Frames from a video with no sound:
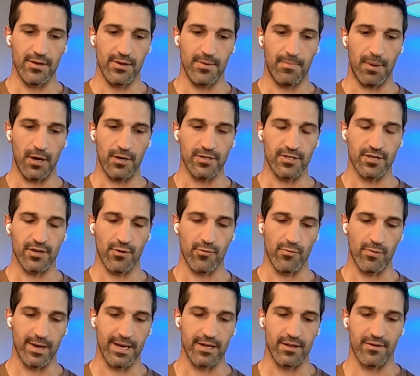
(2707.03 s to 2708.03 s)
You posted a
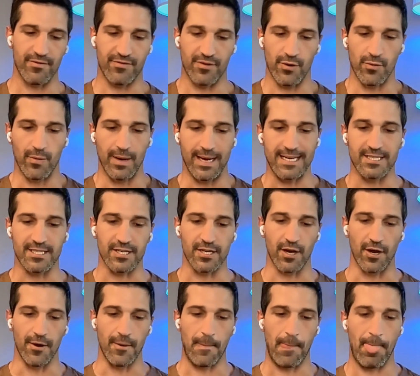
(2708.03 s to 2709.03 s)
reel a few weeks
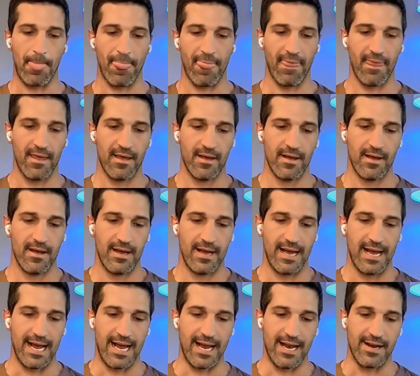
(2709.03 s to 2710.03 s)
ago
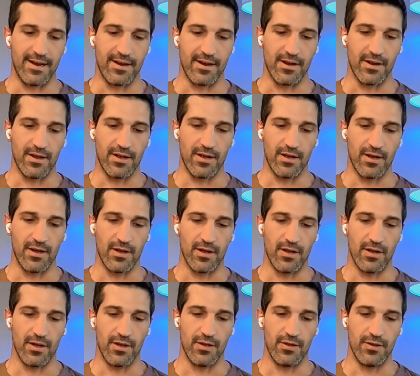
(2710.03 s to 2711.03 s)
and
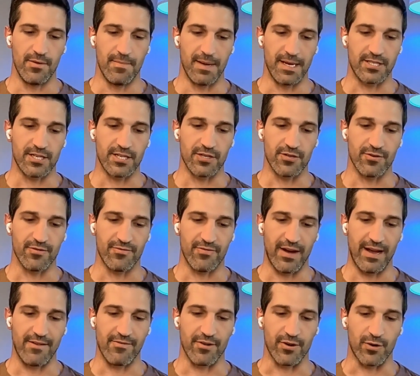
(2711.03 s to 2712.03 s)
you mentioned your
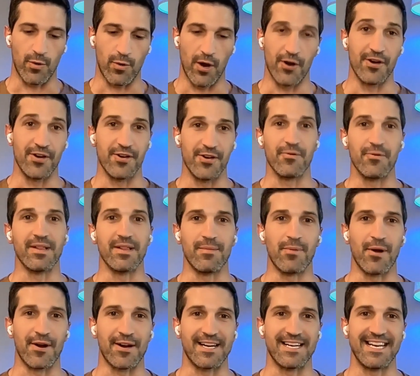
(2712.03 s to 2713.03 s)
favorite quote and you really
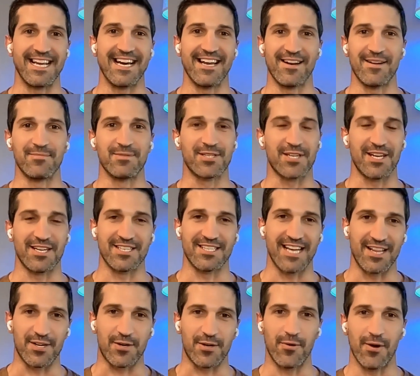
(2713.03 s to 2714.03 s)
broke it down. I'm just going to
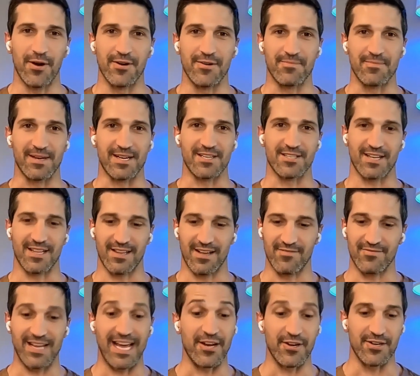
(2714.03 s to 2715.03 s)
say the quote because I
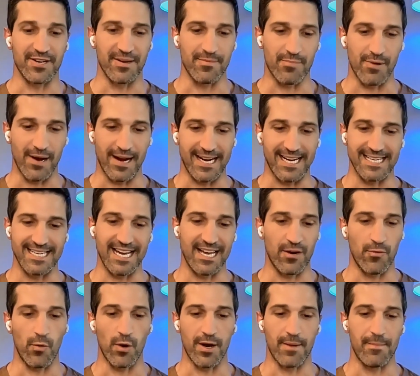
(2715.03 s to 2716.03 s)
loved how you did break it down
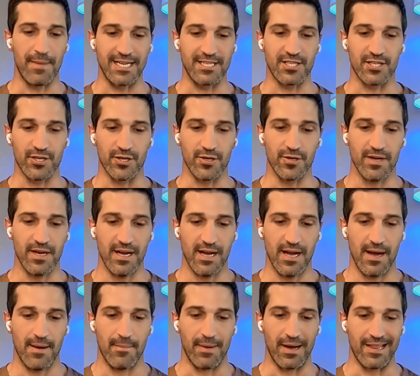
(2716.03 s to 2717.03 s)
and what it meant to you,
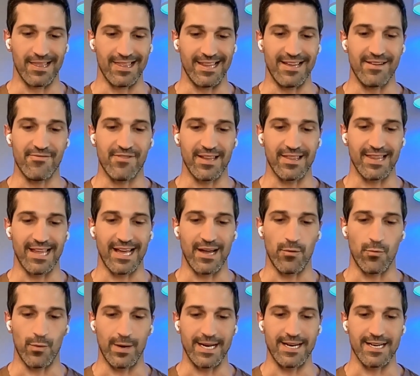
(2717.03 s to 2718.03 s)
but live and
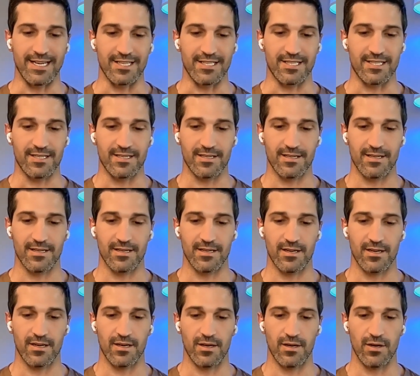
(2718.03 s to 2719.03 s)
let witness.
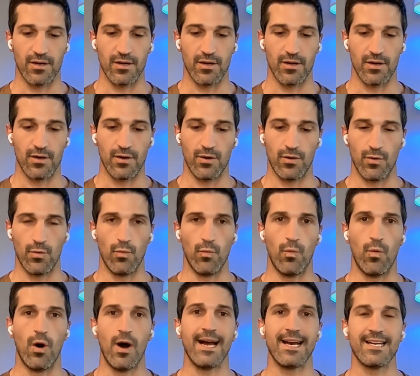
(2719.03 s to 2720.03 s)

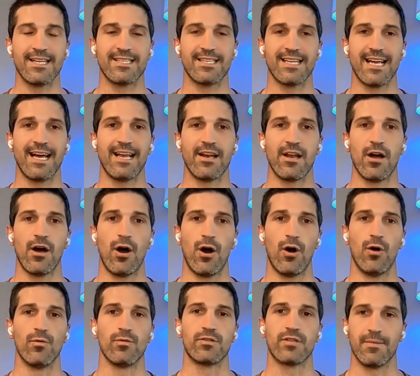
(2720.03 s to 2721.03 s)
Why does that
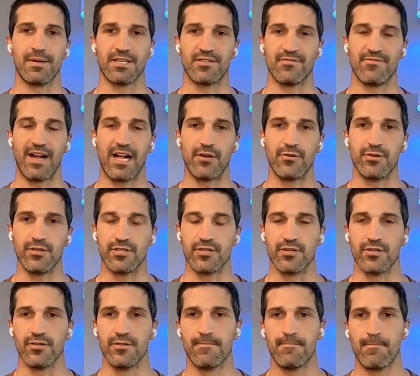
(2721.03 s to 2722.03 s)
hold so much value
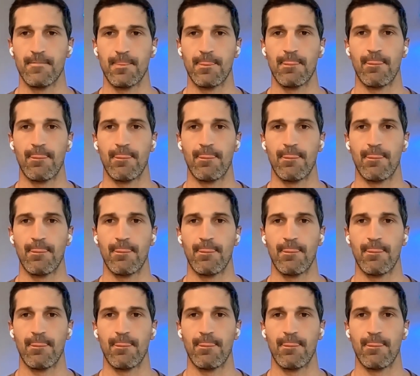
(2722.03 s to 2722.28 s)
to you?